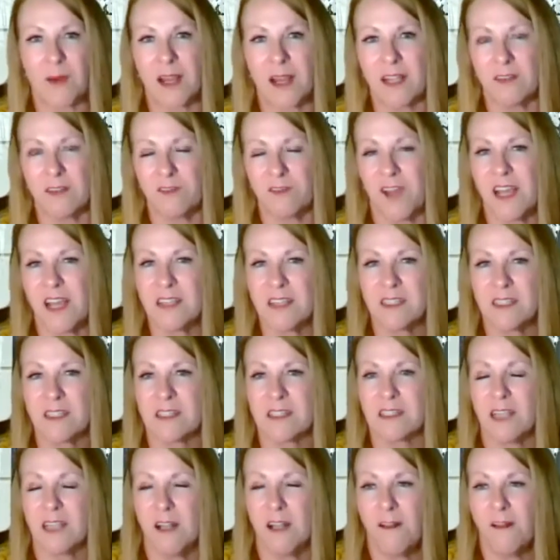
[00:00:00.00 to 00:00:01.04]

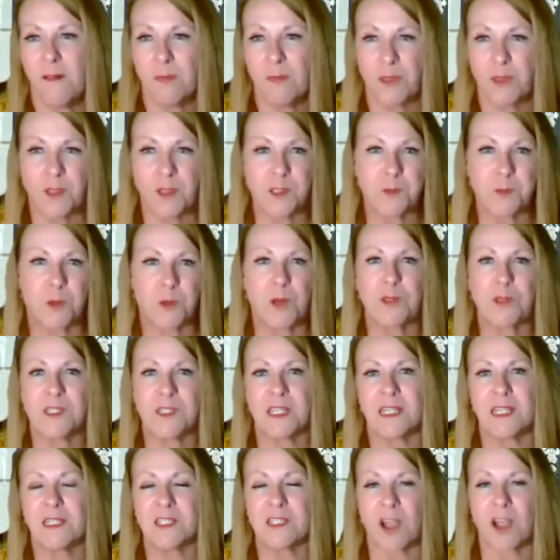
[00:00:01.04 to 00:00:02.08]
invests, those
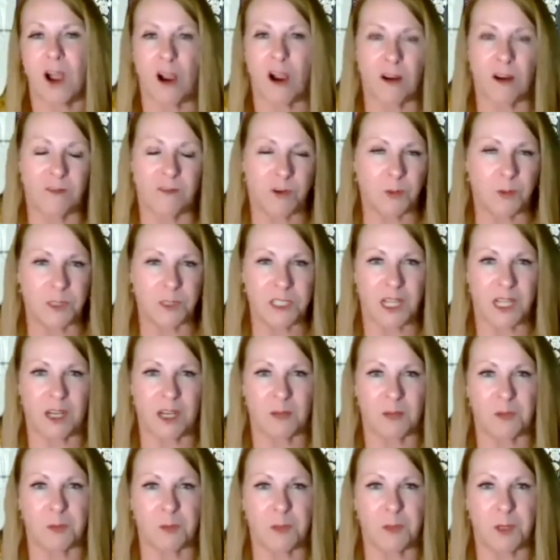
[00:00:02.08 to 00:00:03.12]
proceeds are for
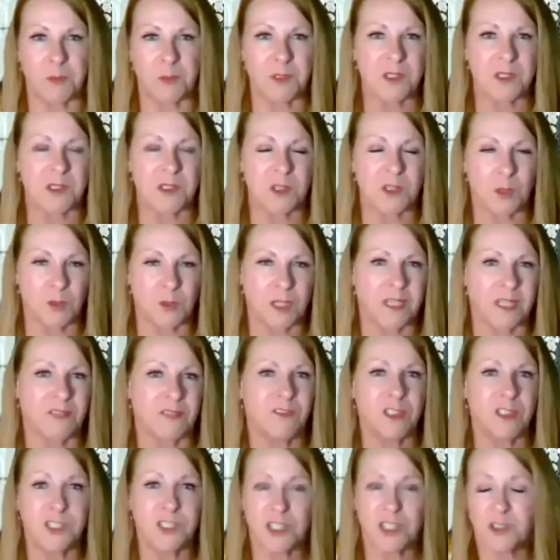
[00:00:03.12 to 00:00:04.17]
retirement purposes only. If
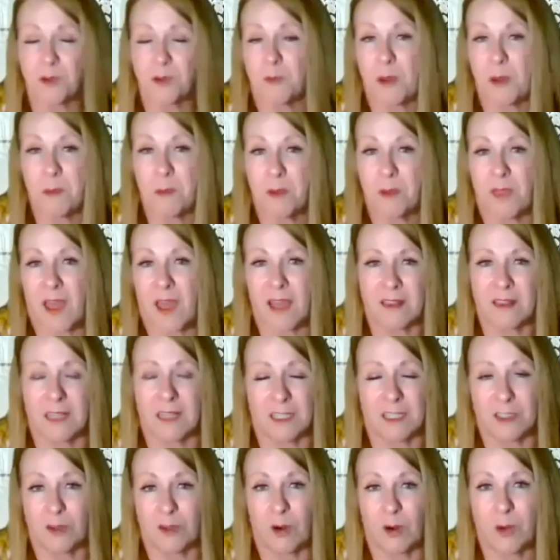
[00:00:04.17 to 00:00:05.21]
you just remember that,
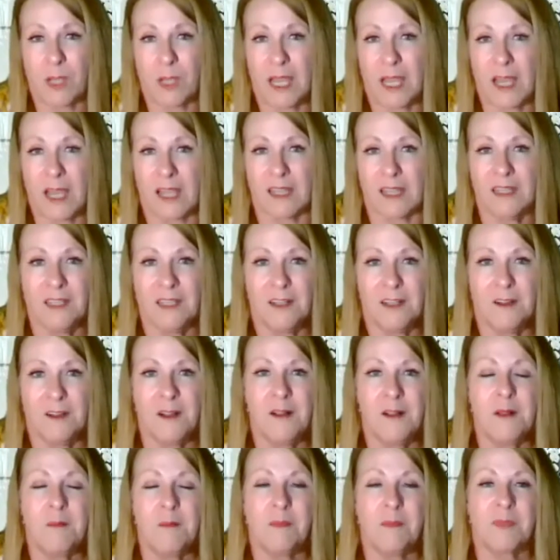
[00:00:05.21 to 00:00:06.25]
then you're okay.
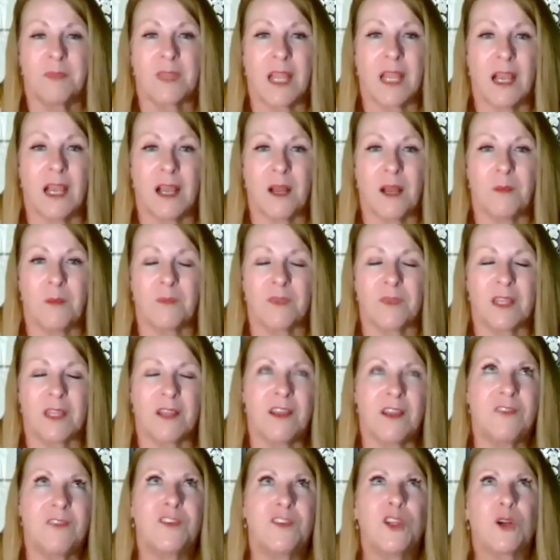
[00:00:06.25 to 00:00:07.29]

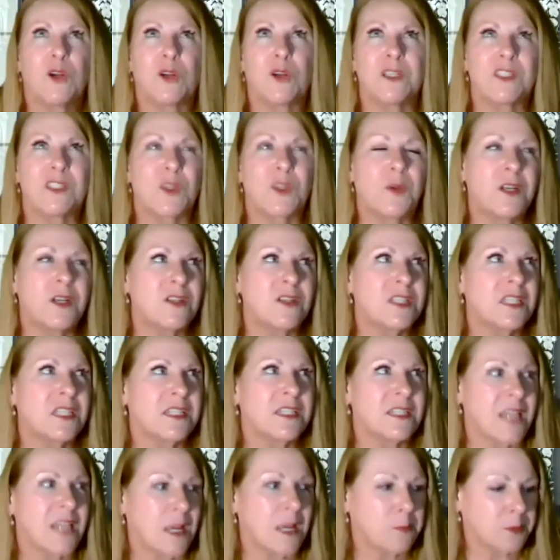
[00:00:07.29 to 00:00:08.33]
So here's an
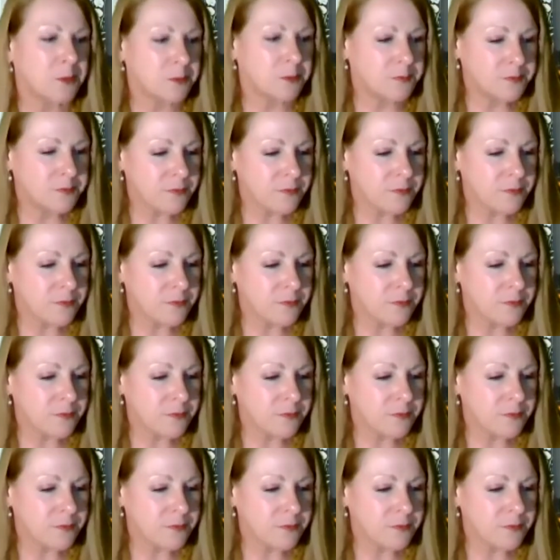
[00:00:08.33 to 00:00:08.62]
example.